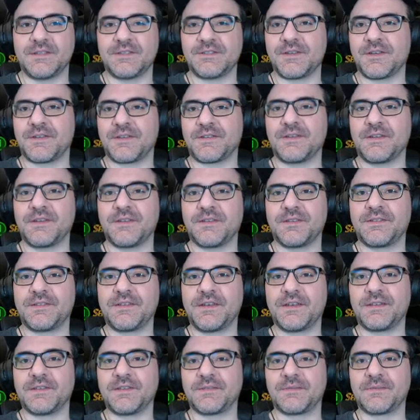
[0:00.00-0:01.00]
to adjust any
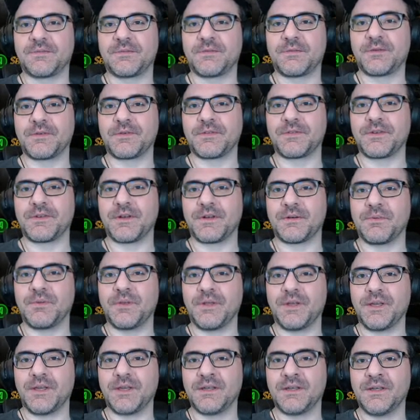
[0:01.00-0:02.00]
settings before we start
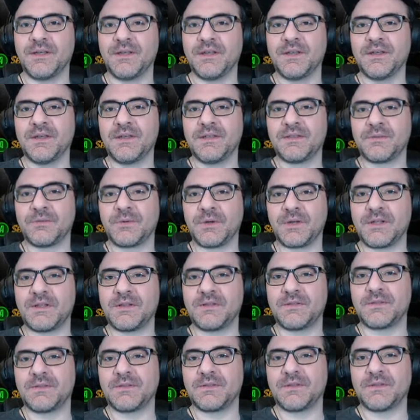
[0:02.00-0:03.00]
playing. So
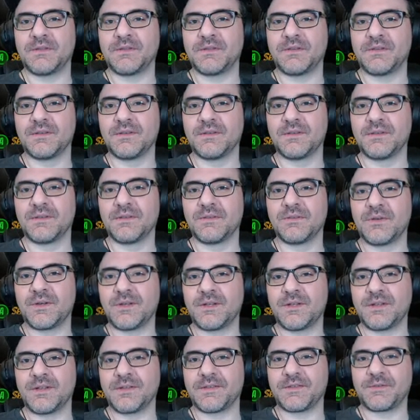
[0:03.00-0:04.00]
do I
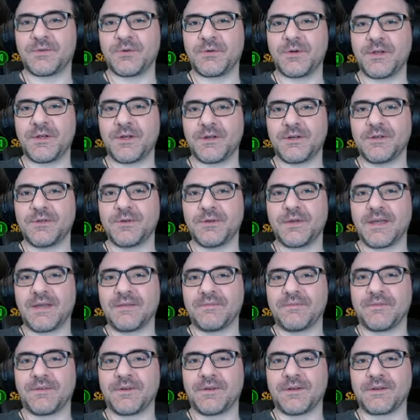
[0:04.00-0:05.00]
click story or new
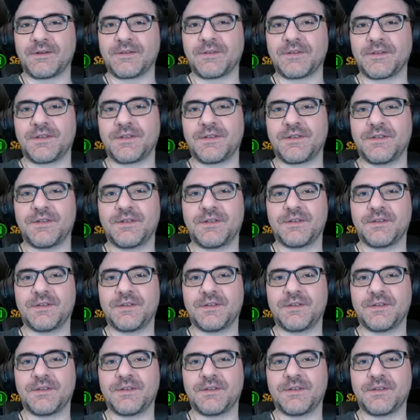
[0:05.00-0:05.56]
game first?